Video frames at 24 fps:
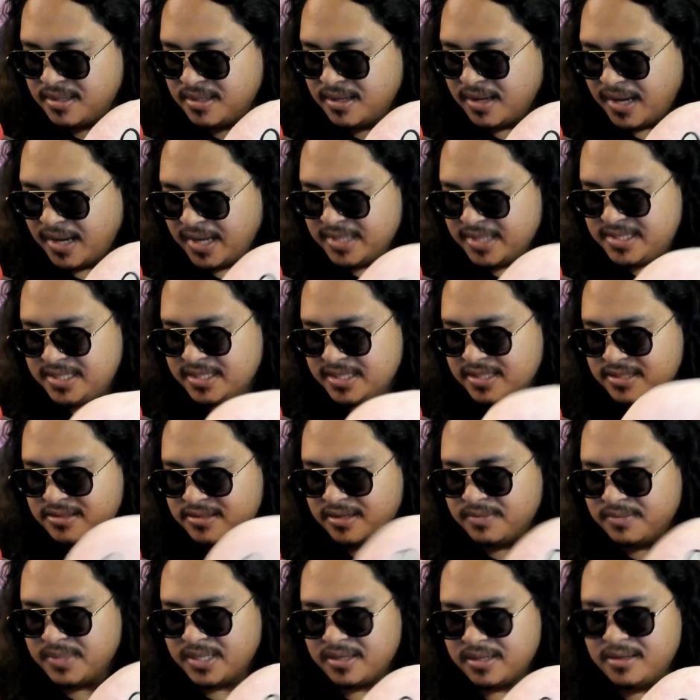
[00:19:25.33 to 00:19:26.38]
I see the
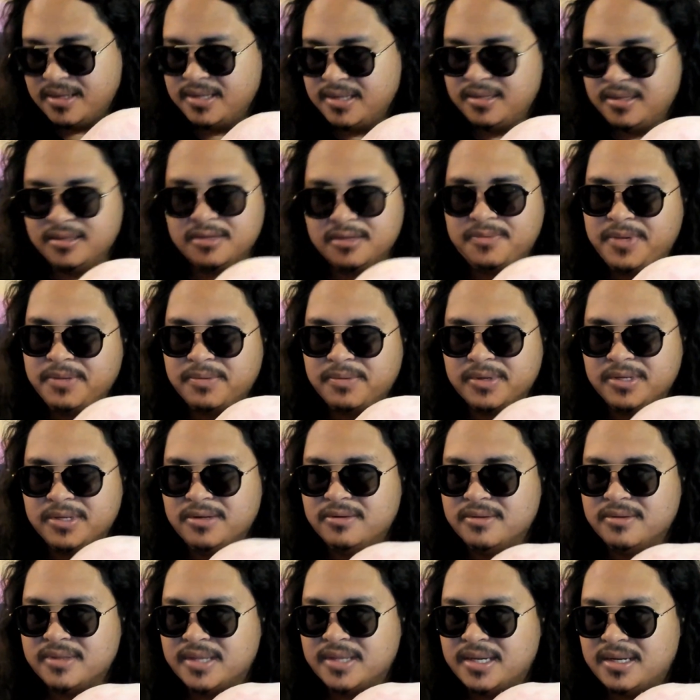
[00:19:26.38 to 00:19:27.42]
trend, like, all right, other people are
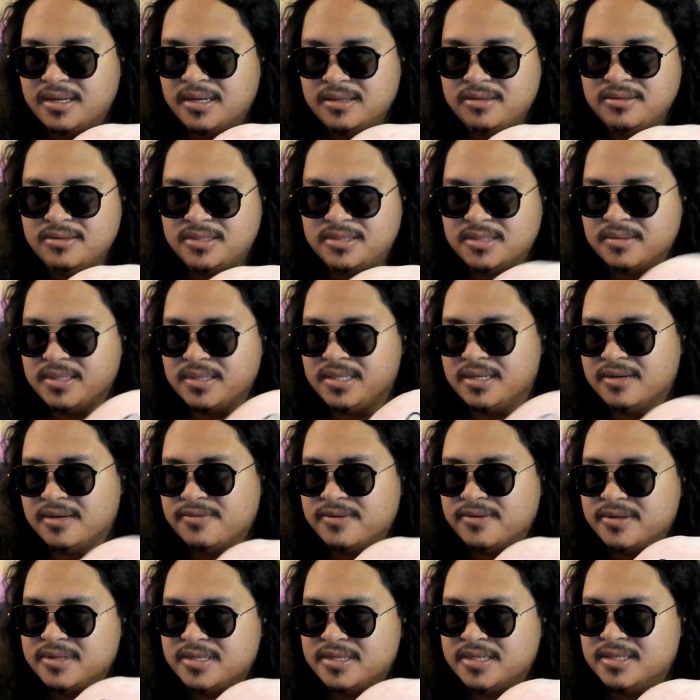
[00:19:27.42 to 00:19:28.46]
doing that. I'll do something
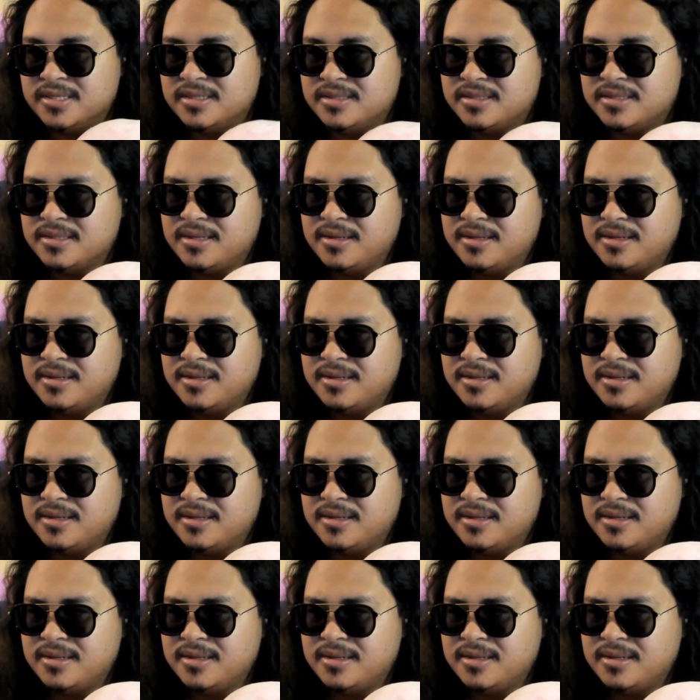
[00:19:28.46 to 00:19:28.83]
different, because